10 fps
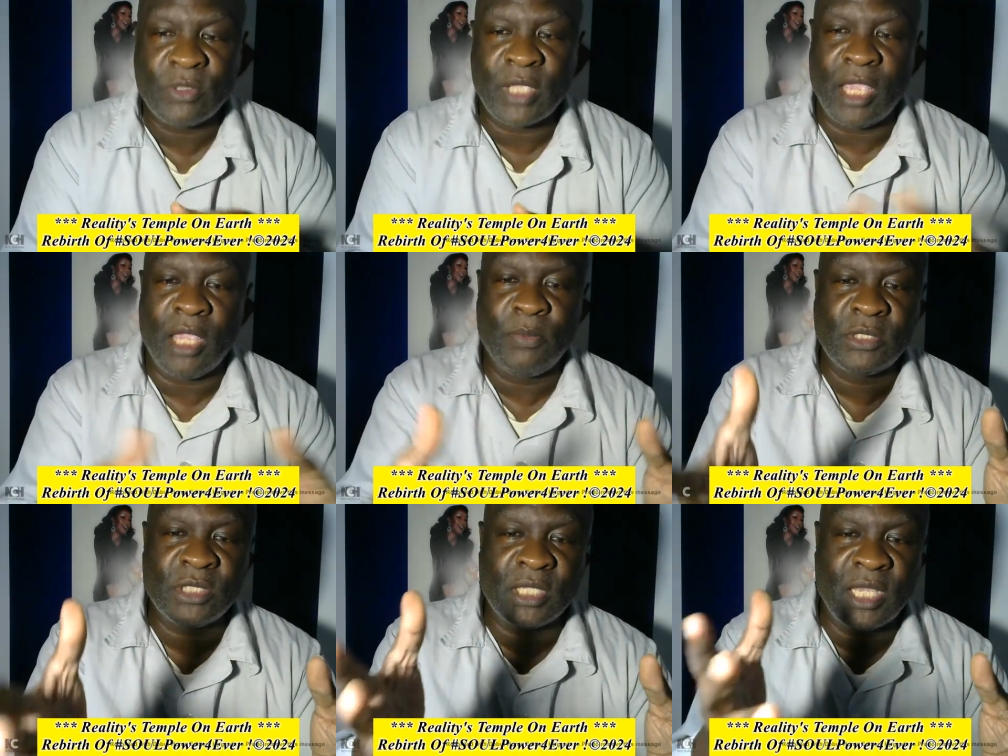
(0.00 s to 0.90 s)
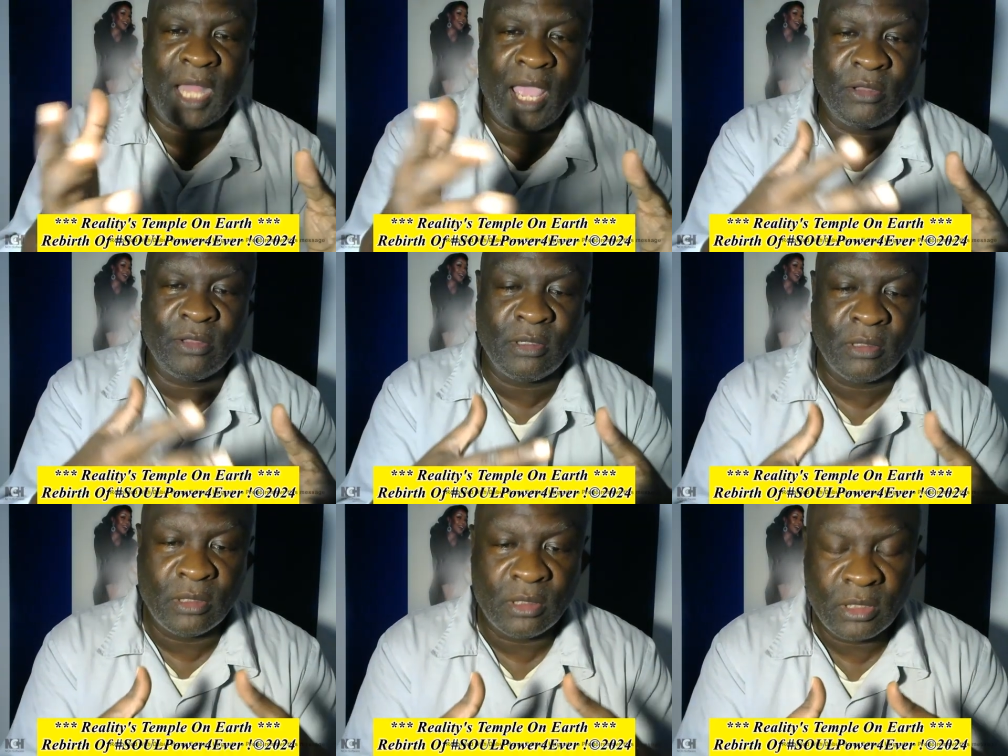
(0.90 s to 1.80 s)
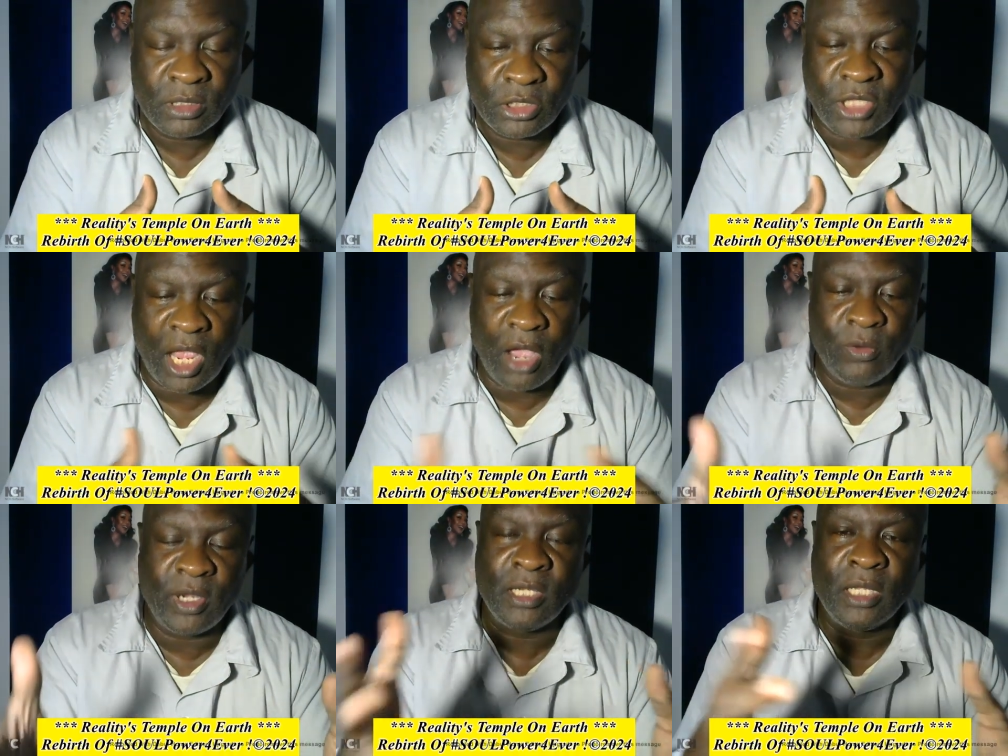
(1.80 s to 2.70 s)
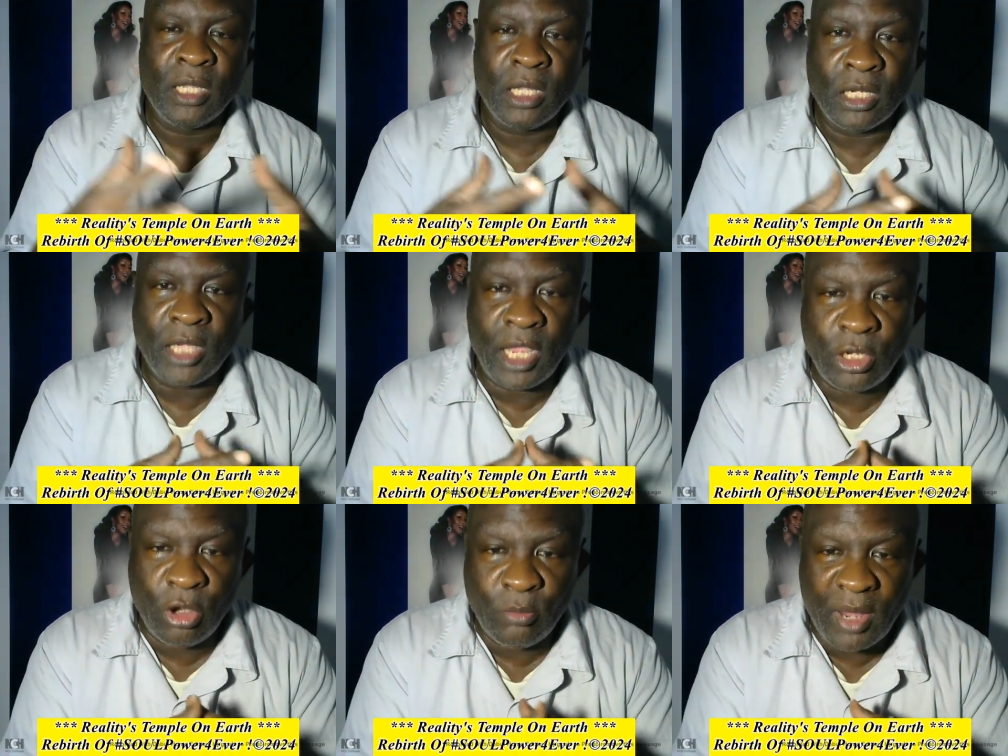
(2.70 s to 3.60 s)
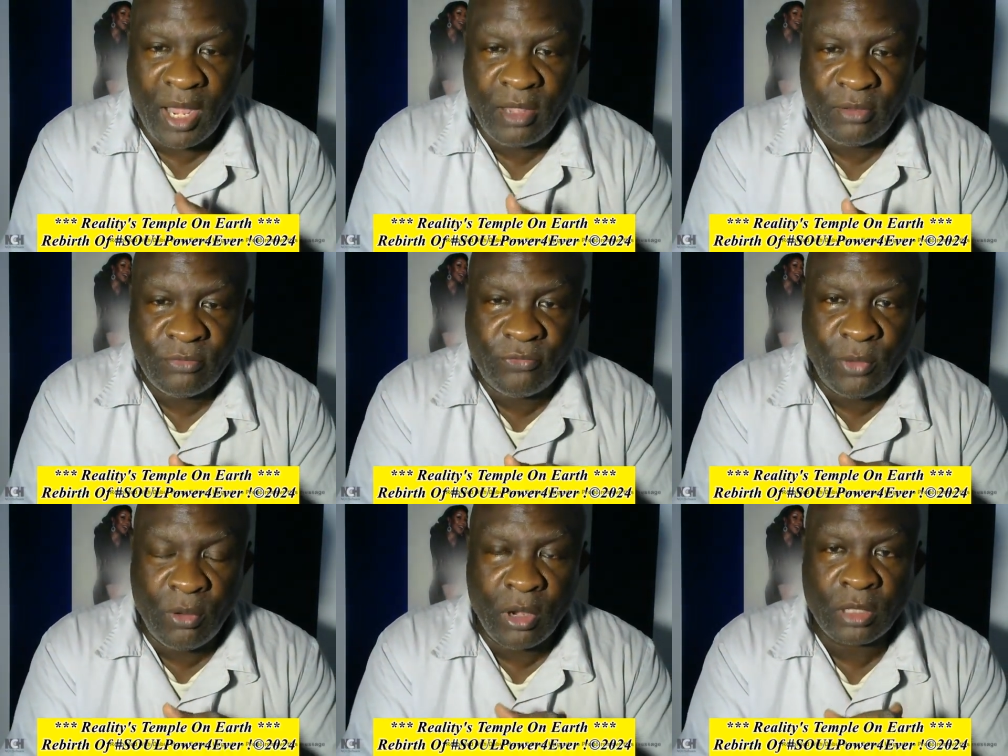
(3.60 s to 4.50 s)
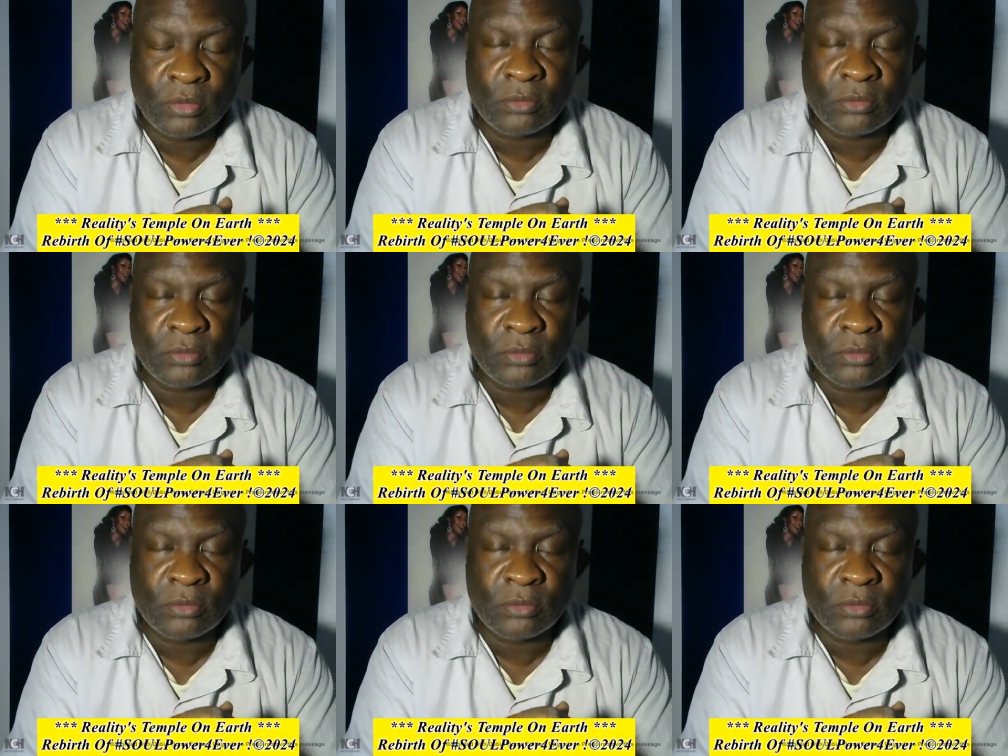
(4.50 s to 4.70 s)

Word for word: was able to get out of the shower and laid on my floor.